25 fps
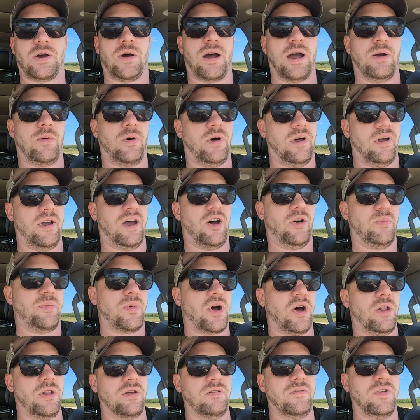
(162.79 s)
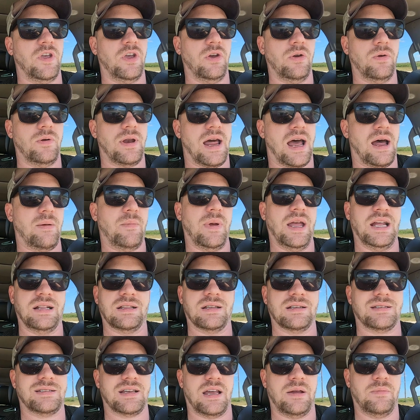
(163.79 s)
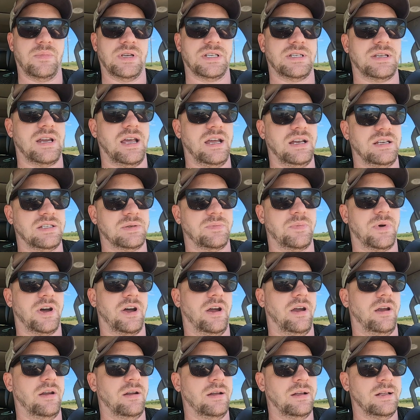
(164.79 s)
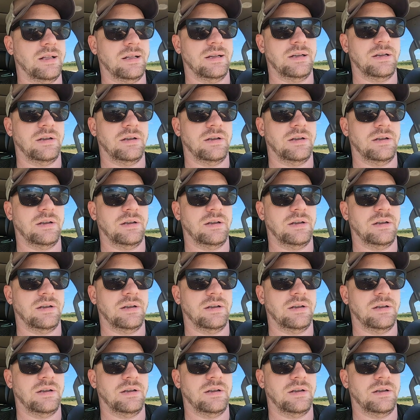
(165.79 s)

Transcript: so I will help all of you not make the same mistakes. But